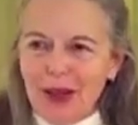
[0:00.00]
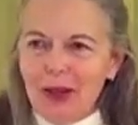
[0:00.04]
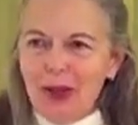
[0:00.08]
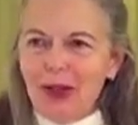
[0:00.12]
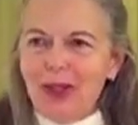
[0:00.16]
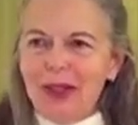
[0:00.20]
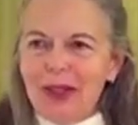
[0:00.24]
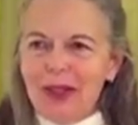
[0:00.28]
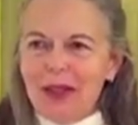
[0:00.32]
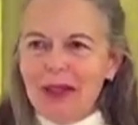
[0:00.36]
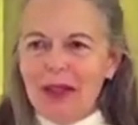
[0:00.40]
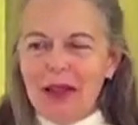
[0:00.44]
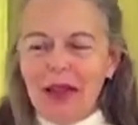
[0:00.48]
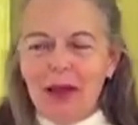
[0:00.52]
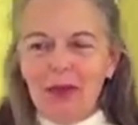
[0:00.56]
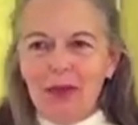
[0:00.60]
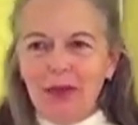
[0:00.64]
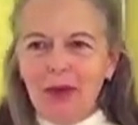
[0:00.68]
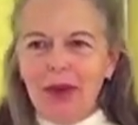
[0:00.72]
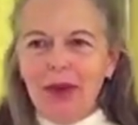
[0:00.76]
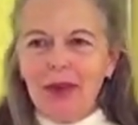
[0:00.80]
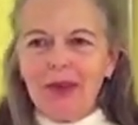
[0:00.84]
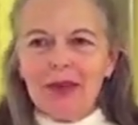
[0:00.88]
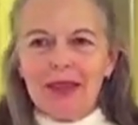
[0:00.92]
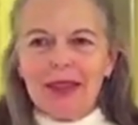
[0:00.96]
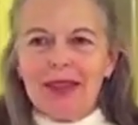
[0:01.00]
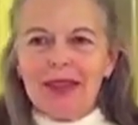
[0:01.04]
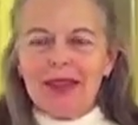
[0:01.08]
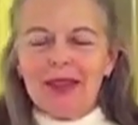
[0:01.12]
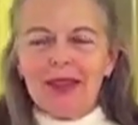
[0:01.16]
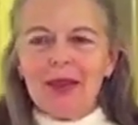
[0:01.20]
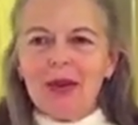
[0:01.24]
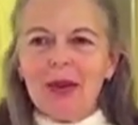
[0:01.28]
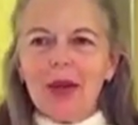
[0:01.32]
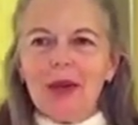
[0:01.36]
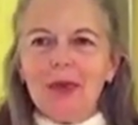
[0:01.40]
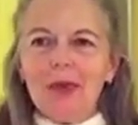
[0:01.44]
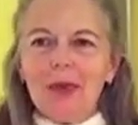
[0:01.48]
Just in that brief
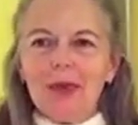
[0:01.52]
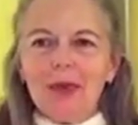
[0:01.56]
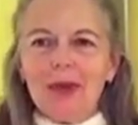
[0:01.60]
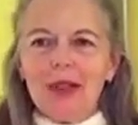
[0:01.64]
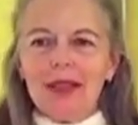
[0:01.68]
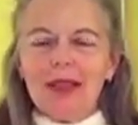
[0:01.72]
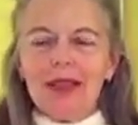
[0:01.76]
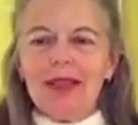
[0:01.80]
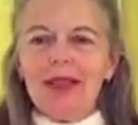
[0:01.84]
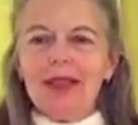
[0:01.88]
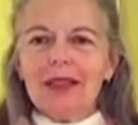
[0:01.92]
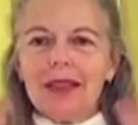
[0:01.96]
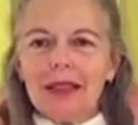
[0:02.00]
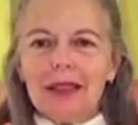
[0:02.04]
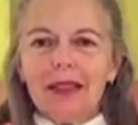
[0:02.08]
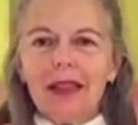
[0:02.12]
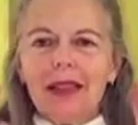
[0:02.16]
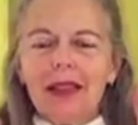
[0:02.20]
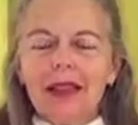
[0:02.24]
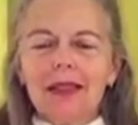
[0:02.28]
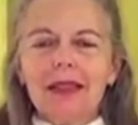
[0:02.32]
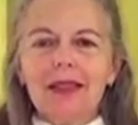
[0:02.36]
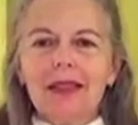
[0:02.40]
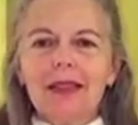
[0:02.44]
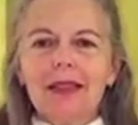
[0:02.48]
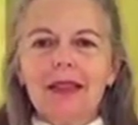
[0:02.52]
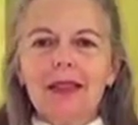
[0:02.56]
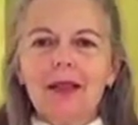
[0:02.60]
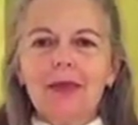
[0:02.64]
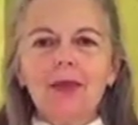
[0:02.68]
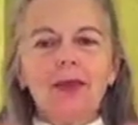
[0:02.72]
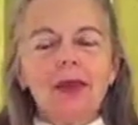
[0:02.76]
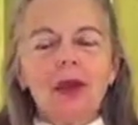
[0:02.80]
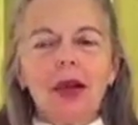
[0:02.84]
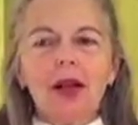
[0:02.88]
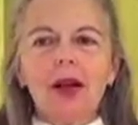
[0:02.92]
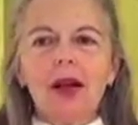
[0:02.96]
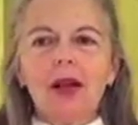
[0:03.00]
description, it's a
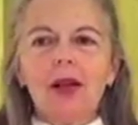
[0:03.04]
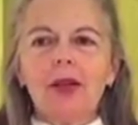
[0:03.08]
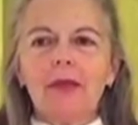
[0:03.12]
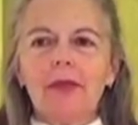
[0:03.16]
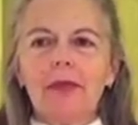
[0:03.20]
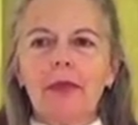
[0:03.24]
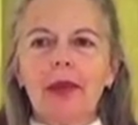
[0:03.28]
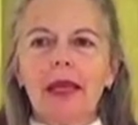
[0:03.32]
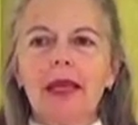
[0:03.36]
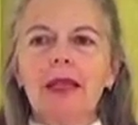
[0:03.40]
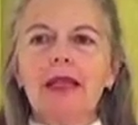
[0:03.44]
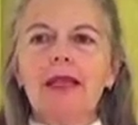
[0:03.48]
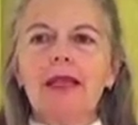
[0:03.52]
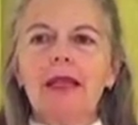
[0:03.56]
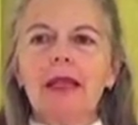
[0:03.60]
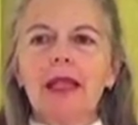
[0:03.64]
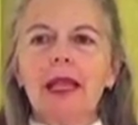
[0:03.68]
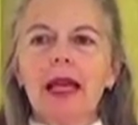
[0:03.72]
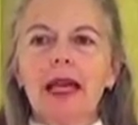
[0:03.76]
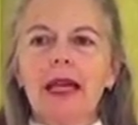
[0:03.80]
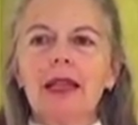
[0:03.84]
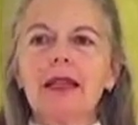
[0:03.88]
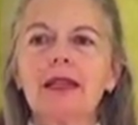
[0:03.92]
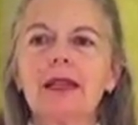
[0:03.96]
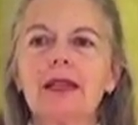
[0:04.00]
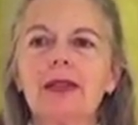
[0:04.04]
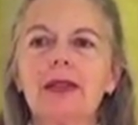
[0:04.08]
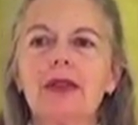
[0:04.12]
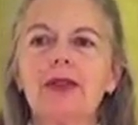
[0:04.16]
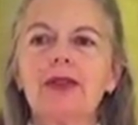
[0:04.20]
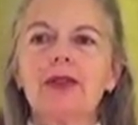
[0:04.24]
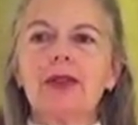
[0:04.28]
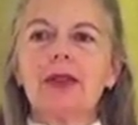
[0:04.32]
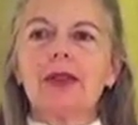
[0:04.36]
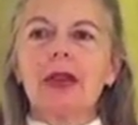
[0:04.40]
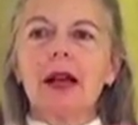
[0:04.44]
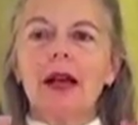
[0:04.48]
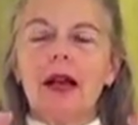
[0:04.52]
difficult mental
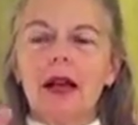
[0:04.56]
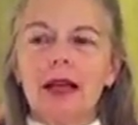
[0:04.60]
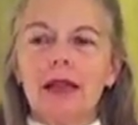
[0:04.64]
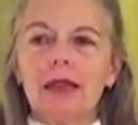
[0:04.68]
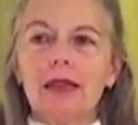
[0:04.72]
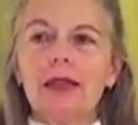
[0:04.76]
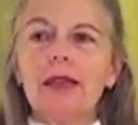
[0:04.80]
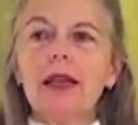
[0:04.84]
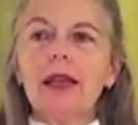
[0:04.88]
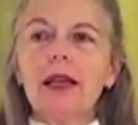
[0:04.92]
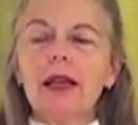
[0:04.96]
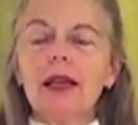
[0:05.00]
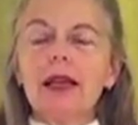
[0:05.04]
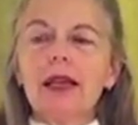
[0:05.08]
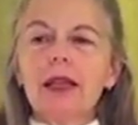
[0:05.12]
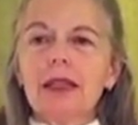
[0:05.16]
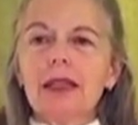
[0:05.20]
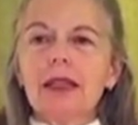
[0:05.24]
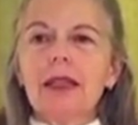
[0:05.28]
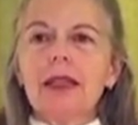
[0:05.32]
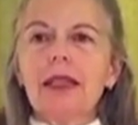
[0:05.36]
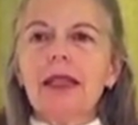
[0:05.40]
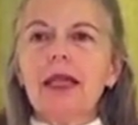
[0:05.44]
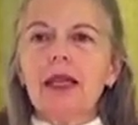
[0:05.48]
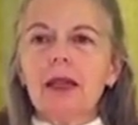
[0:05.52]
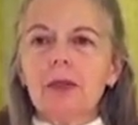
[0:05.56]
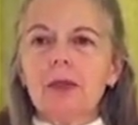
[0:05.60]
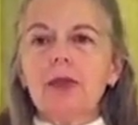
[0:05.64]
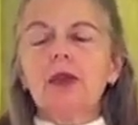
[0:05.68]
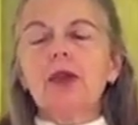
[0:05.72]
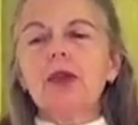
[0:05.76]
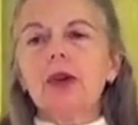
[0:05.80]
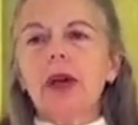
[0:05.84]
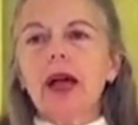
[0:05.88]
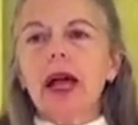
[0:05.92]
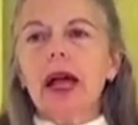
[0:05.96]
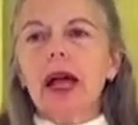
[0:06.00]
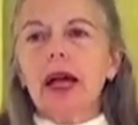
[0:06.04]
exercise to keep
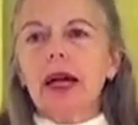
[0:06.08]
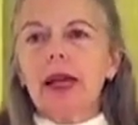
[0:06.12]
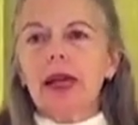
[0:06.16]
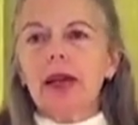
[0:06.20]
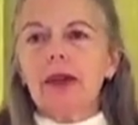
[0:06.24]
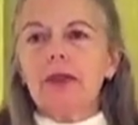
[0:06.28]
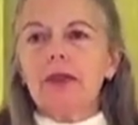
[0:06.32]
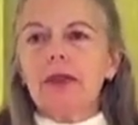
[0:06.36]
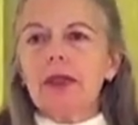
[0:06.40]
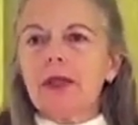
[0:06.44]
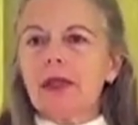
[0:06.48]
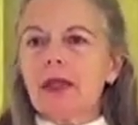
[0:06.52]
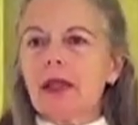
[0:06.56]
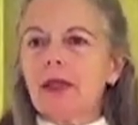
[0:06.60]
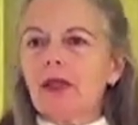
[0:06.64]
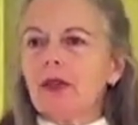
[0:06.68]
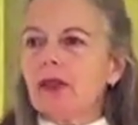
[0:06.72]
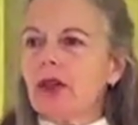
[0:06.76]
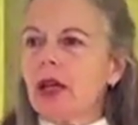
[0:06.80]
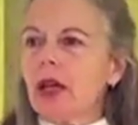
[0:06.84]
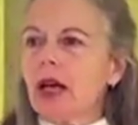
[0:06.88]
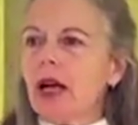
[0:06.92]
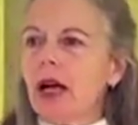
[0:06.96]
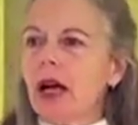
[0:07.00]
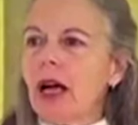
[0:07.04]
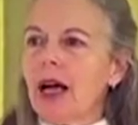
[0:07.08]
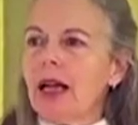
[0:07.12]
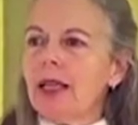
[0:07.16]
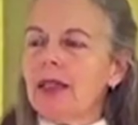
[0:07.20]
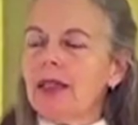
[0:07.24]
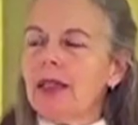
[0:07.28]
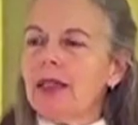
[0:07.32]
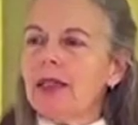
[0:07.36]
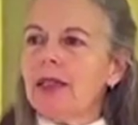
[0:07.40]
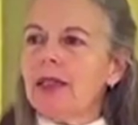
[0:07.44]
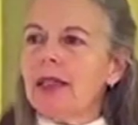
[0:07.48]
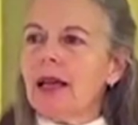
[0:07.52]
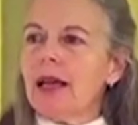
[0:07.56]
track of such a
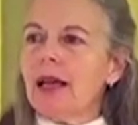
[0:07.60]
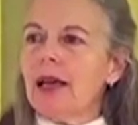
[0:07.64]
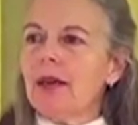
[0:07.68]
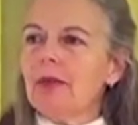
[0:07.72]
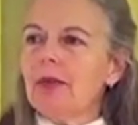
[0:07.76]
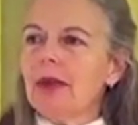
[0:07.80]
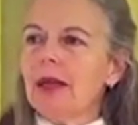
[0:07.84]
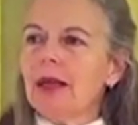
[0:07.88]
concept.